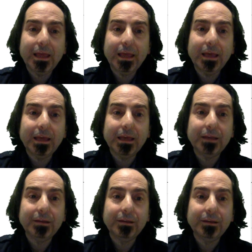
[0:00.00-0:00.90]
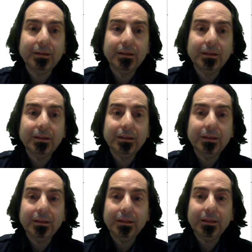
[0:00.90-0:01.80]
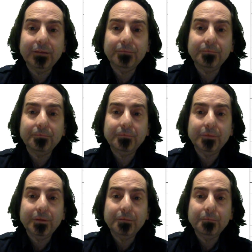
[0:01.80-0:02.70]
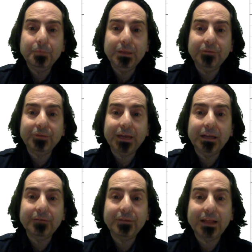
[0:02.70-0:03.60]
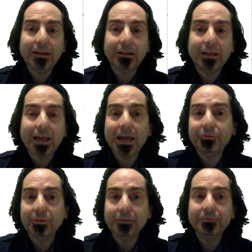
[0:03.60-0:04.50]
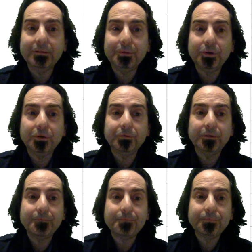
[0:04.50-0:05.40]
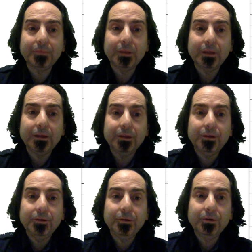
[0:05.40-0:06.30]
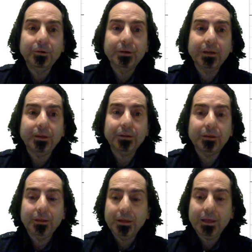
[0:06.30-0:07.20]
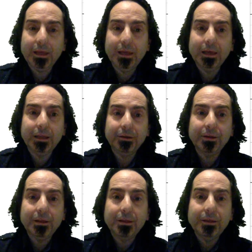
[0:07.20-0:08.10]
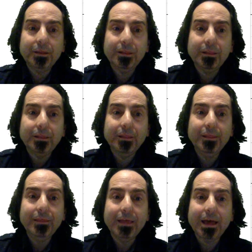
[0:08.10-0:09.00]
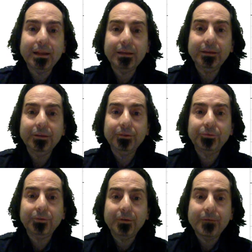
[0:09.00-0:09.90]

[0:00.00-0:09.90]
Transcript: and if b is negative, that'll actually flip it over. Okay, and that is